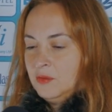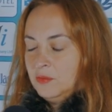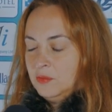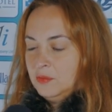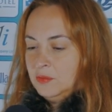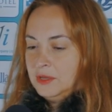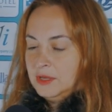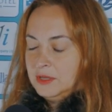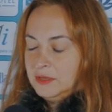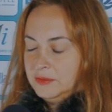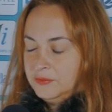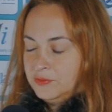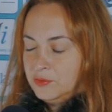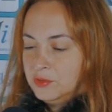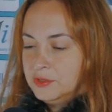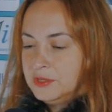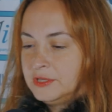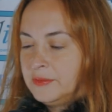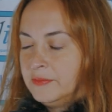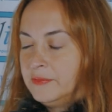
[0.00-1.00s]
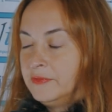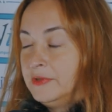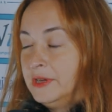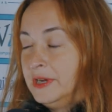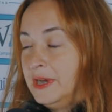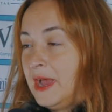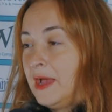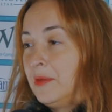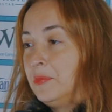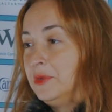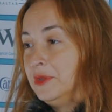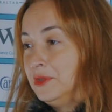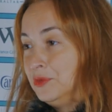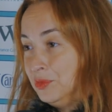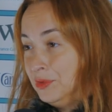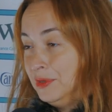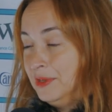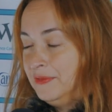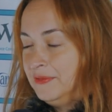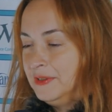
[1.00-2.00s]
Well, of course, I'm very happy
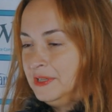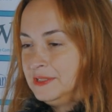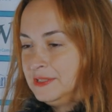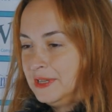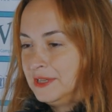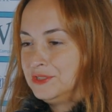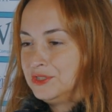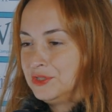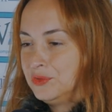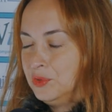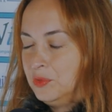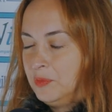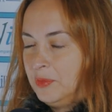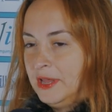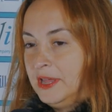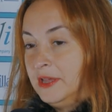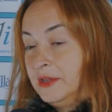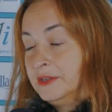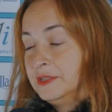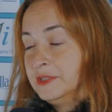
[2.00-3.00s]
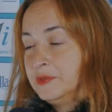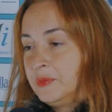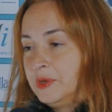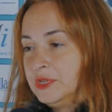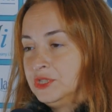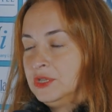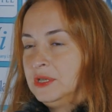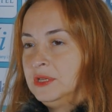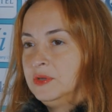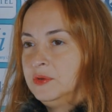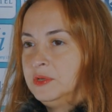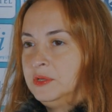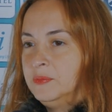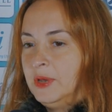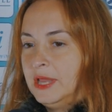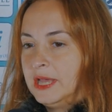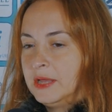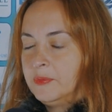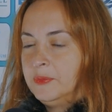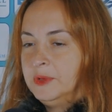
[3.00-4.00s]
to defeat such a good player, especially with
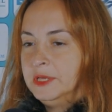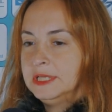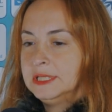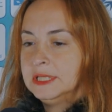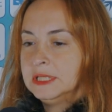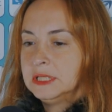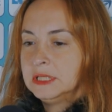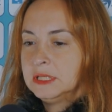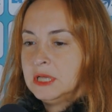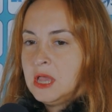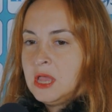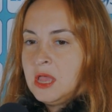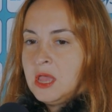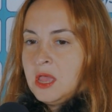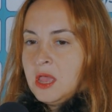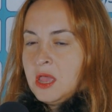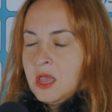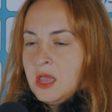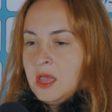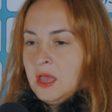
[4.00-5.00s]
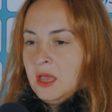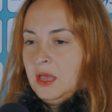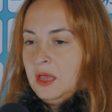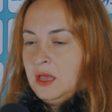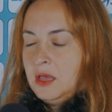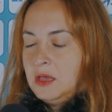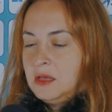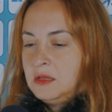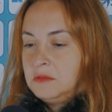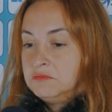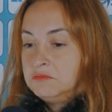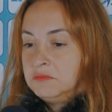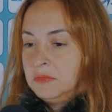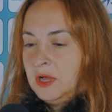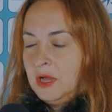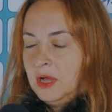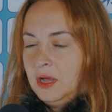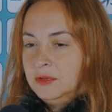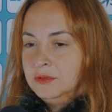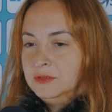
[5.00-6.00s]
black pieces.
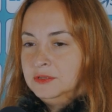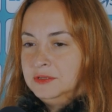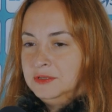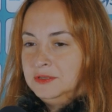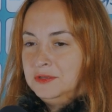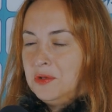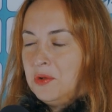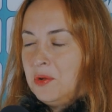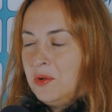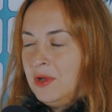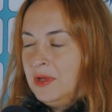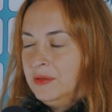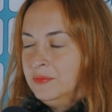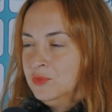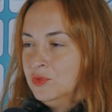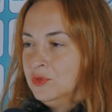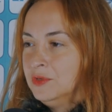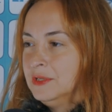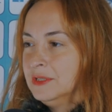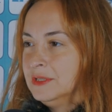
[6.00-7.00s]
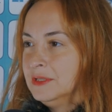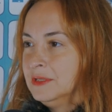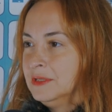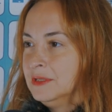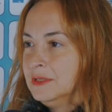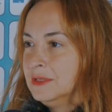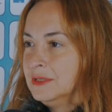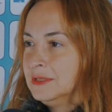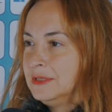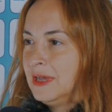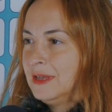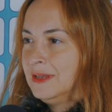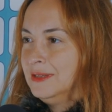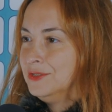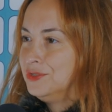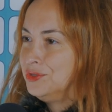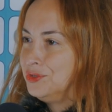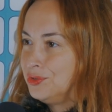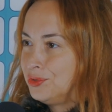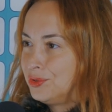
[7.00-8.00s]
How did it go? I'm not exactly
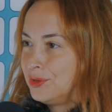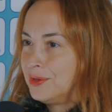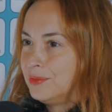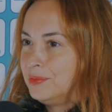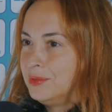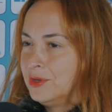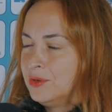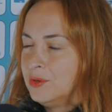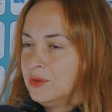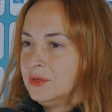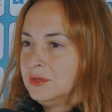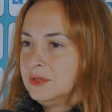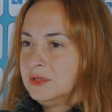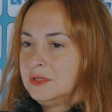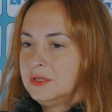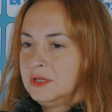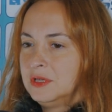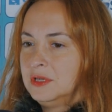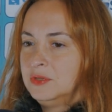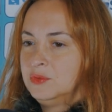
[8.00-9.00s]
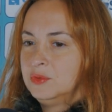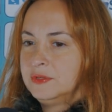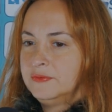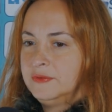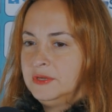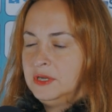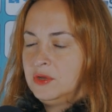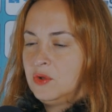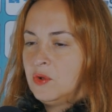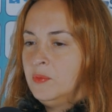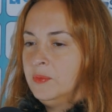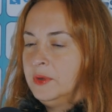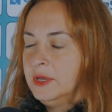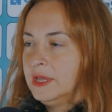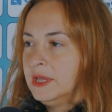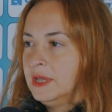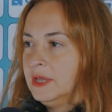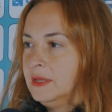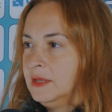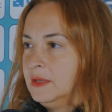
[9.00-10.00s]
sure, because it was very
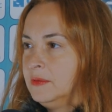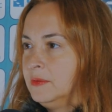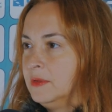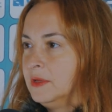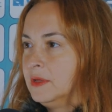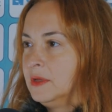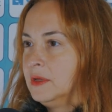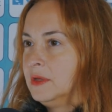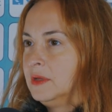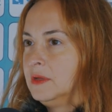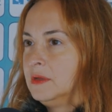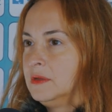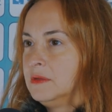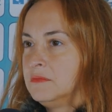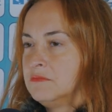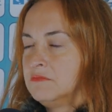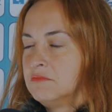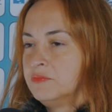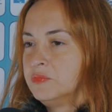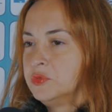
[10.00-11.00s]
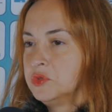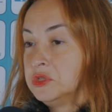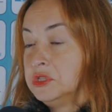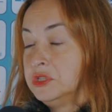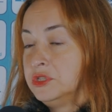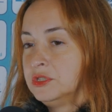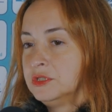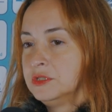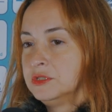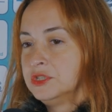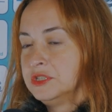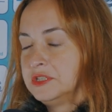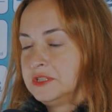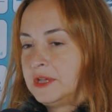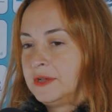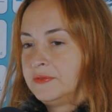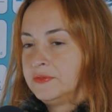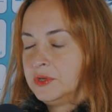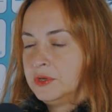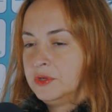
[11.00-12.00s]
complicated position just
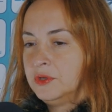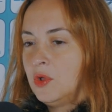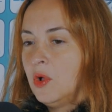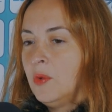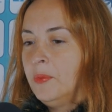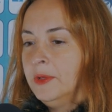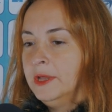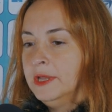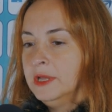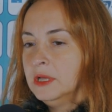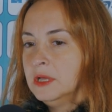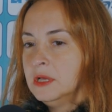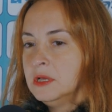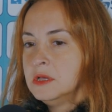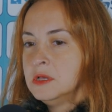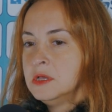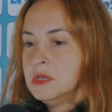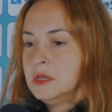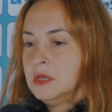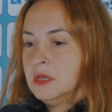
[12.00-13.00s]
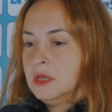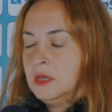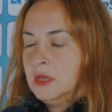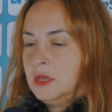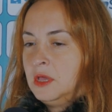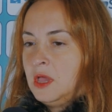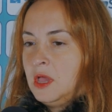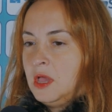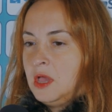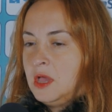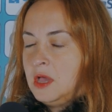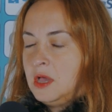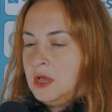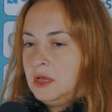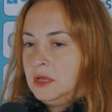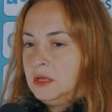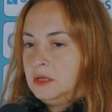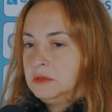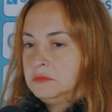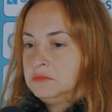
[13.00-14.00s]
after the opening.
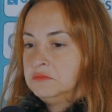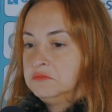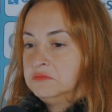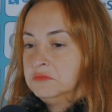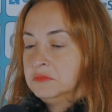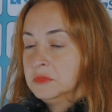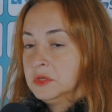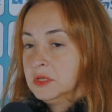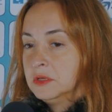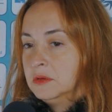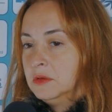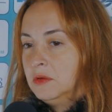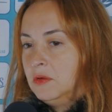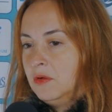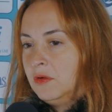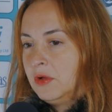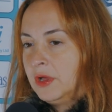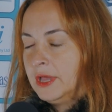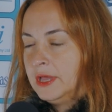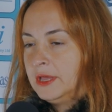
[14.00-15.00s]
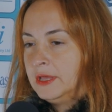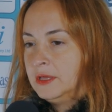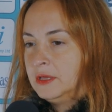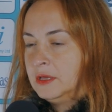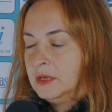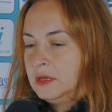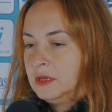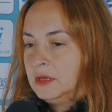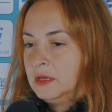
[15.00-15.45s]
And okay,